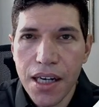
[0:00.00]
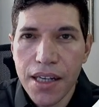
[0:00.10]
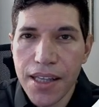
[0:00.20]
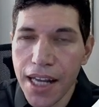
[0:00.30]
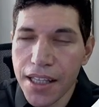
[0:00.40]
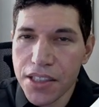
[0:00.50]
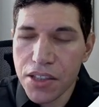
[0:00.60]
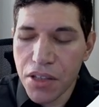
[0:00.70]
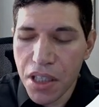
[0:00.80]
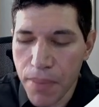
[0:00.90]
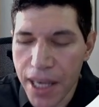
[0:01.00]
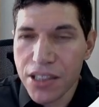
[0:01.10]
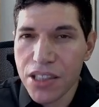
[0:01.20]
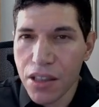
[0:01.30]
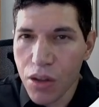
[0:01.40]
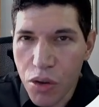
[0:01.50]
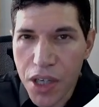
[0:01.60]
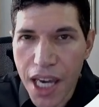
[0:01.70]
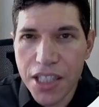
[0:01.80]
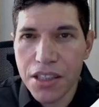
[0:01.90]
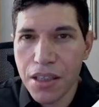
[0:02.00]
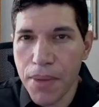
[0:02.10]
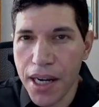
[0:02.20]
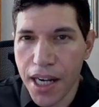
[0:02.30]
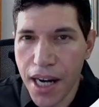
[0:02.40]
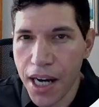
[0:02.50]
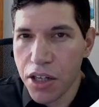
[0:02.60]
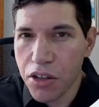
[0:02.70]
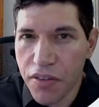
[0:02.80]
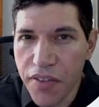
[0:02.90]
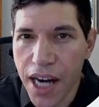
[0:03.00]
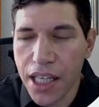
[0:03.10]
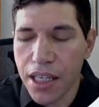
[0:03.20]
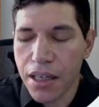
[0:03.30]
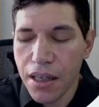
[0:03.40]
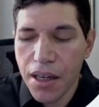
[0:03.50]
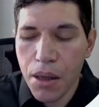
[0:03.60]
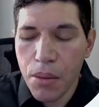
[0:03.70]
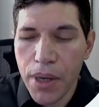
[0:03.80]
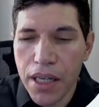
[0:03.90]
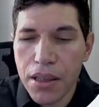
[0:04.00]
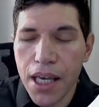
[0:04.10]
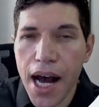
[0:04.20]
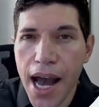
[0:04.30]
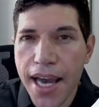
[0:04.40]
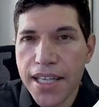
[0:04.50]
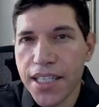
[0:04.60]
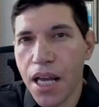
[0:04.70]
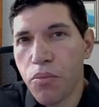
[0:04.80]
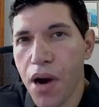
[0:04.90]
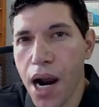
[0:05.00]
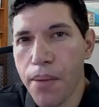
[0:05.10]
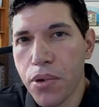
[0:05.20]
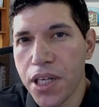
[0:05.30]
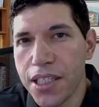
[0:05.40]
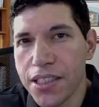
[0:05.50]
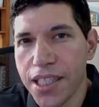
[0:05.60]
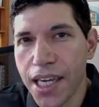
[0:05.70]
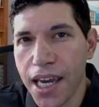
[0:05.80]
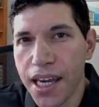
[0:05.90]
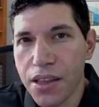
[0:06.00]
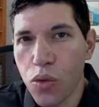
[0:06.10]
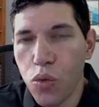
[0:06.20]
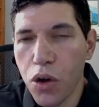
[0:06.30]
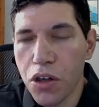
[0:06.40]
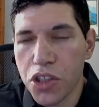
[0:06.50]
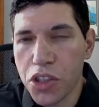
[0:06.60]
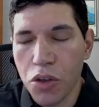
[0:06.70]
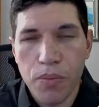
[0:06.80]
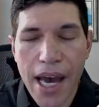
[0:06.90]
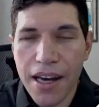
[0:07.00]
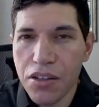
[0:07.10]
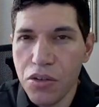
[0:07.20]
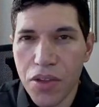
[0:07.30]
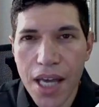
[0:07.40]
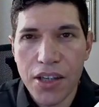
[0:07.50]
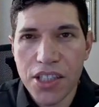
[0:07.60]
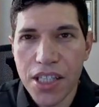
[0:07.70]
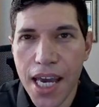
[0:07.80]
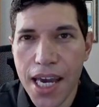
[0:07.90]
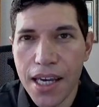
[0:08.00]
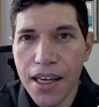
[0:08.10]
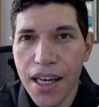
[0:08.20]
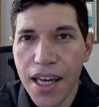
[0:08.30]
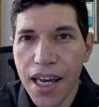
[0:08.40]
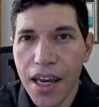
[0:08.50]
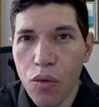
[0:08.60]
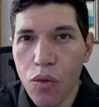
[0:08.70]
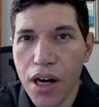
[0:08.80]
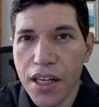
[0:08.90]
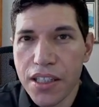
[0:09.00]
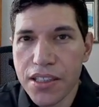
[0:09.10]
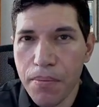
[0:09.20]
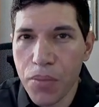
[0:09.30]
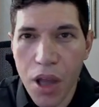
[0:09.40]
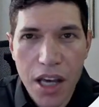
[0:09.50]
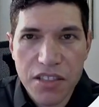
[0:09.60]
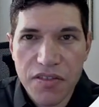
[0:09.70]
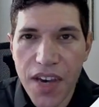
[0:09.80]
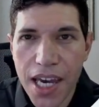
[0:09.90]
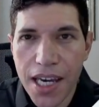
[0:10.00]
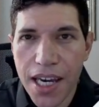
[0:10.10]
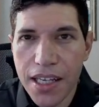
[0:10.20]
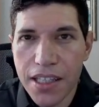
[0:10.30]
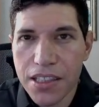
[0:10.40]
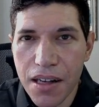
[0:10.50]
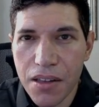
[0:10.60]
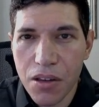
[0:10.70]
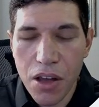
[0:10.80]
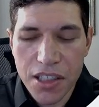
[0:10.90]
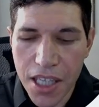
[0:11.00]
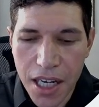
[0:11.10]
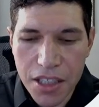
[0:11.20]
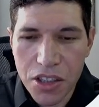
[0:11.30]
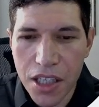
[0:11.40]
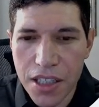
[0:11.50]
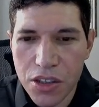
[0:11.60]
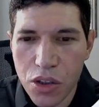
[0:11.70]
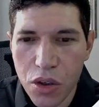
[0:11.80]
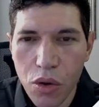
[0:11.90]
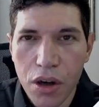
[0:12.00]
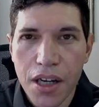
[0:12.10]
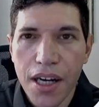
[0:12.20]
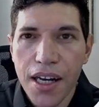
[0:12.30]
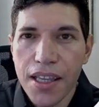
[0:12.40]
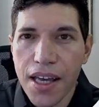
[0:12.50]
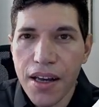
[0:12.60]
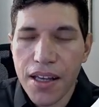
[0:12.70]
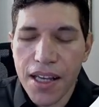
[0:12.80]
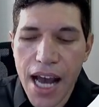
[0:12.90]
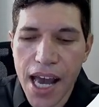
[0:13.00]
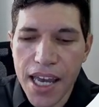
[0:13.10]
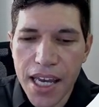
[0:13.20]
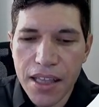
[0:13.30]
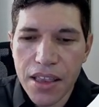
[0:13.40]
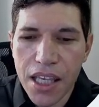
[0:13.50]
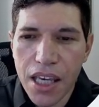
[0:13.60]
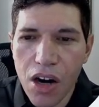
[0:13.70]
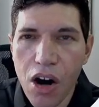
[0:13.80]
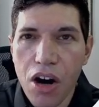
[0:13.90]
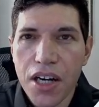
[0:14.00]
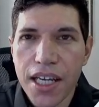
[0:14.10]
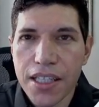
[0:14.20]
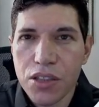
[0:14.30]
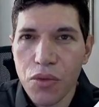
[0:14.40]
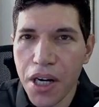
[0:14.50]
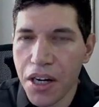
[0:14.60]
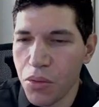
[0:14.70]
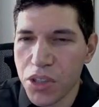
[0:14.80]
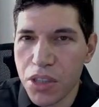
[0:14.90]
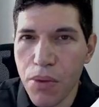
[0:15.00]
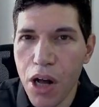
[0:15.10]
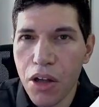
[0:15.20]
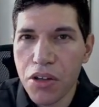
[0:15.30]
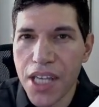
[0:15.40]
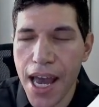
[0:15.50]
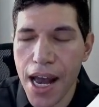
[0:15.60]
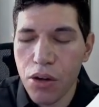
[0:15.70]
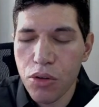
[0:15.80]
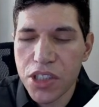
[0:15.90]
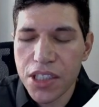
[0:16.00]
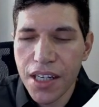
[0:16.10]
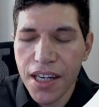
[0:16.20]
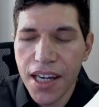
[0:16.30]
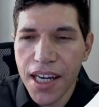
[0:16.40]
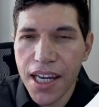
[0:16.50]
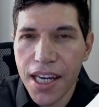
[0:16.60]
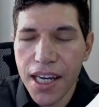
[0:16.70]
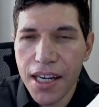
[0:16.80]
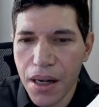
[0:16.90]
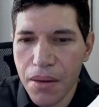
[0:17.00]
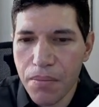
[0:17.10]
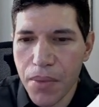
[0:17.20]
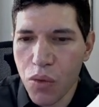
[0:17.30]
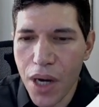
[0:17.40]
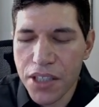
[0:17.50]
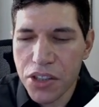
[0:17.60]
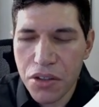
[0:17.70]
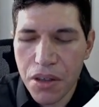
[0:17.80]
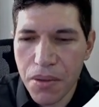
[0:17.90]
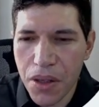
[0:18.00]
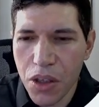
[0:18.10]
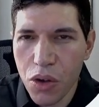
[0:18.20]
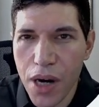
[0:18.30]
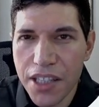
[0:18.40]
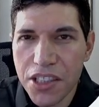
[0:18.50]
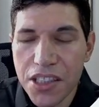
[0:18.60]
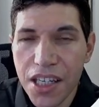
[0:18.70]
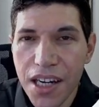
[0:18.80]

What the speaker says: not necessarily the best location, depending on how you're defining it, but the highest end properties that get hit the worst. So back in 2008, it was Las Vegas, Los Angeles, New York, that got hit the hardest, where smaller towns in Midwestern US